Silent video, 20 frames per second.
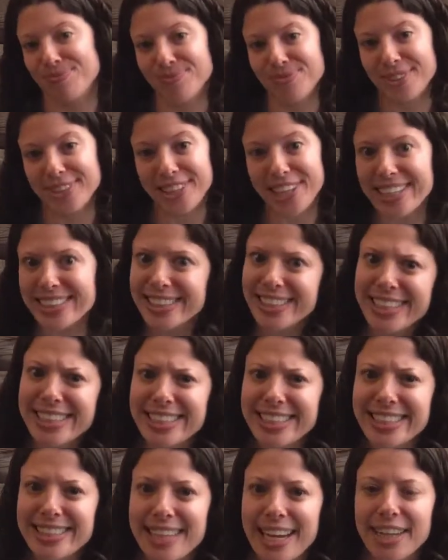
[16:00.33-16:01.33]
So that's an
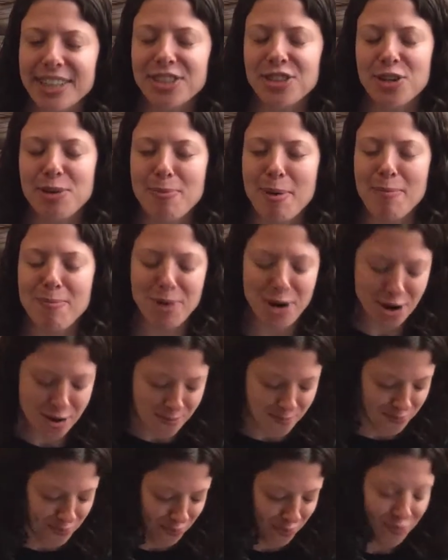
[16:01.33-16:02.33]
easy sign to remember.
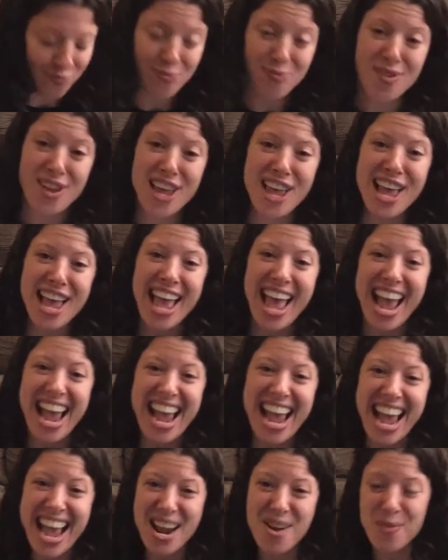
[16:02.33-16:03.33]

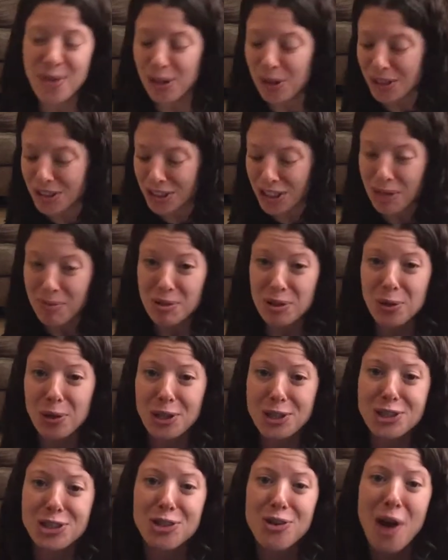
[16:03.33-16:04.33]
And we can also come into our
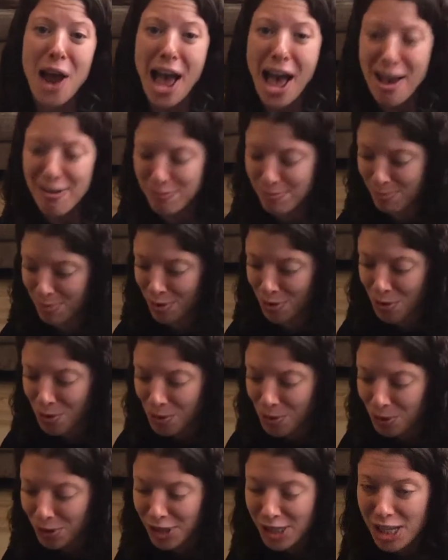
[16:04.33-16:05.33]
giraffe
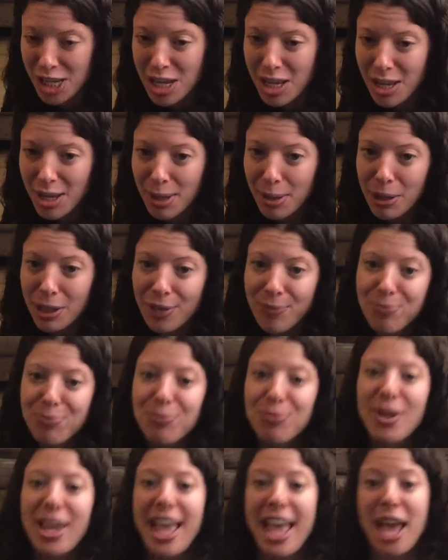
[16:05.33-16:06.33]
pose.
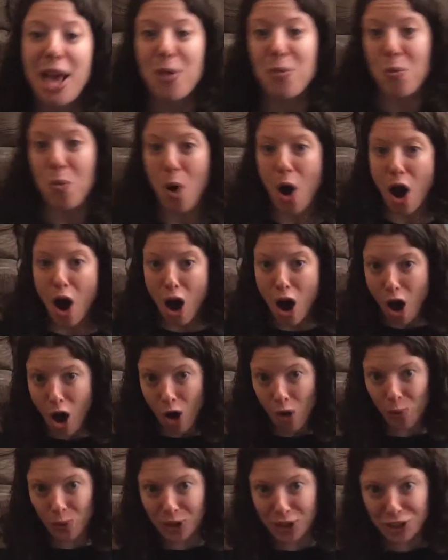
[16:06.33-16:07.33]
And
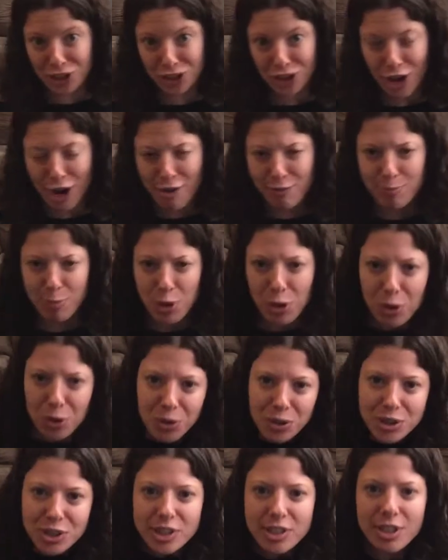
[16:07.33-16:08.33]
while we're in giraffe
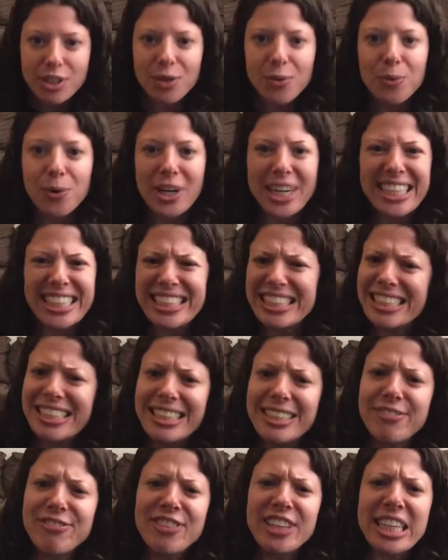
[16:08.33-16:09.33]
pose, we're going to
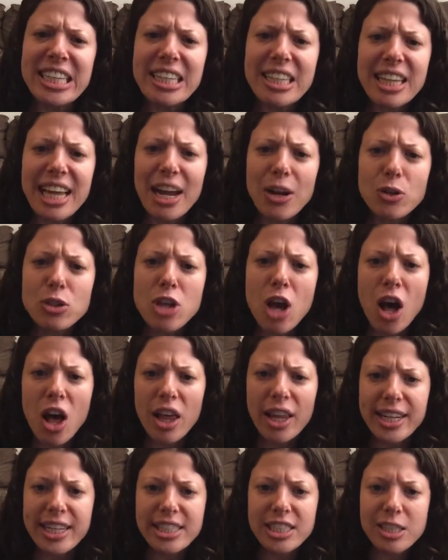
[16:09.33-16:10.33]
just feel how tall
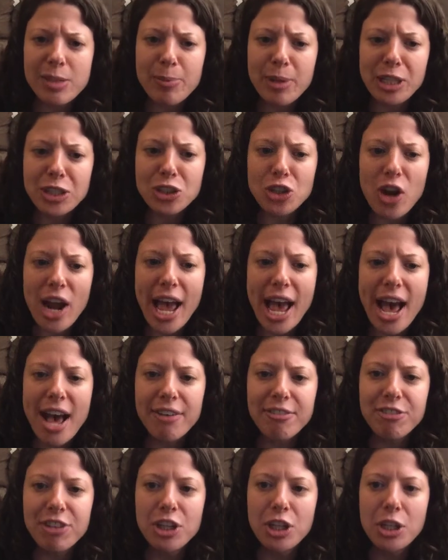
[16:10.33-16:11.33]
it is to be a giraffe.
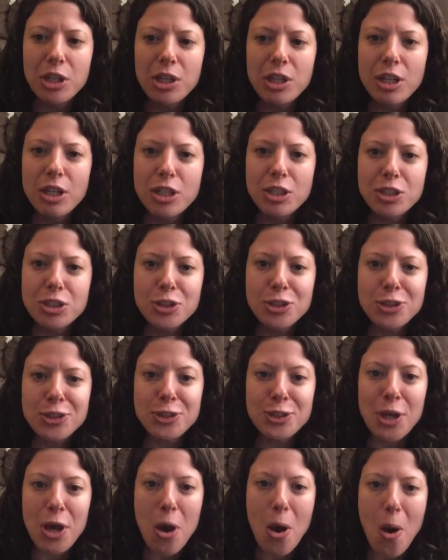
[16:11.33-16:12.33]

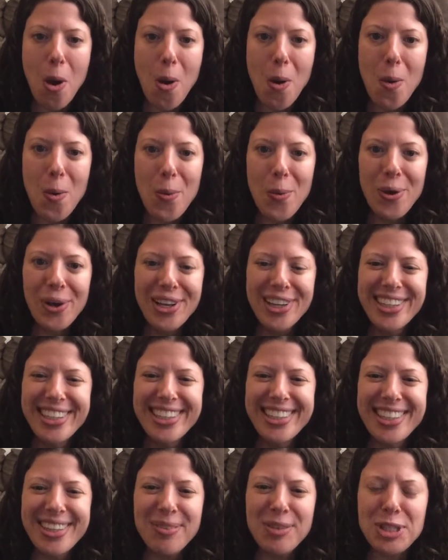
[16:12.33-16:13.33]
So, let me
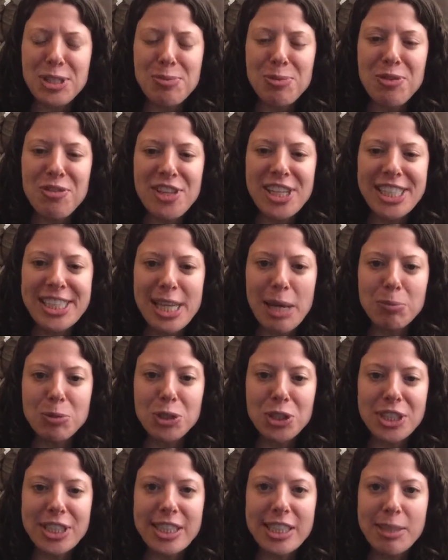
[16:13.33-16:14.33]
just move this up so
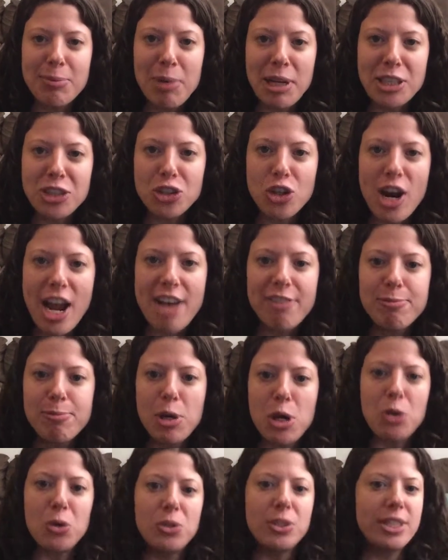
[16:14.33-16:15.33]
you can see my giraffe
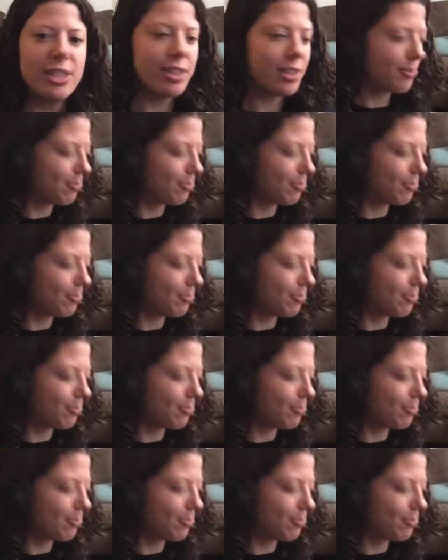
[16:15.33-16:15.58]
pose.